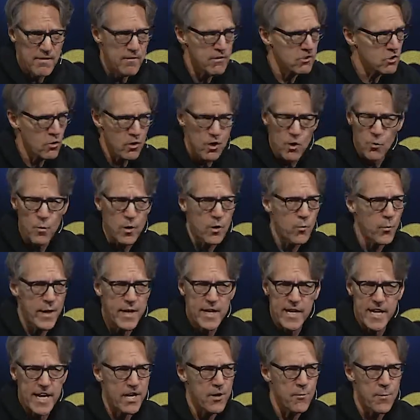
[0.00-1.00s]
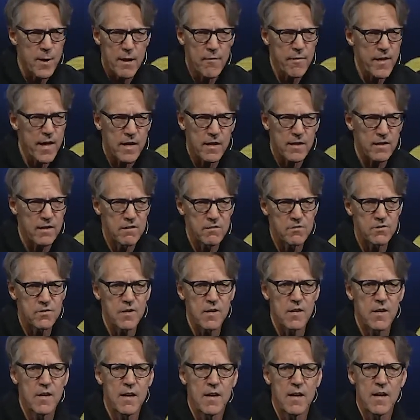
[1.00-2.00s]
and there's only one way to get around that curse.
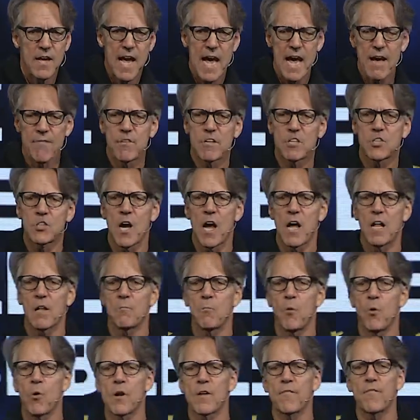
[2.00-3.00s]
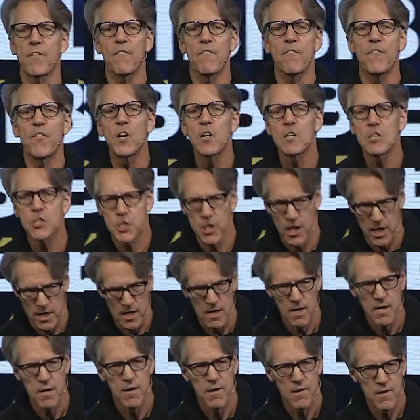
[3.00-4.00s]
Have the child born of a
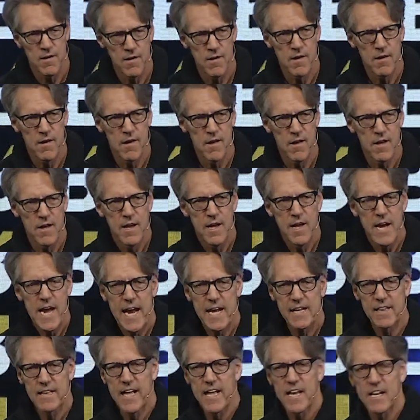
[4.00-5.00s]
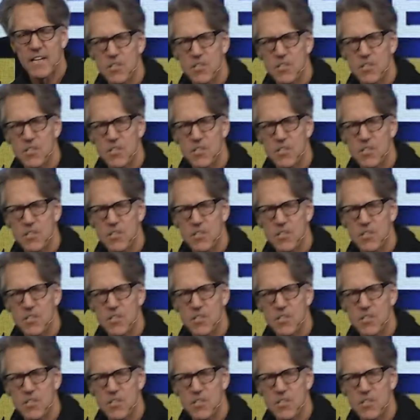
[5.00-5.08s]
virgin, and let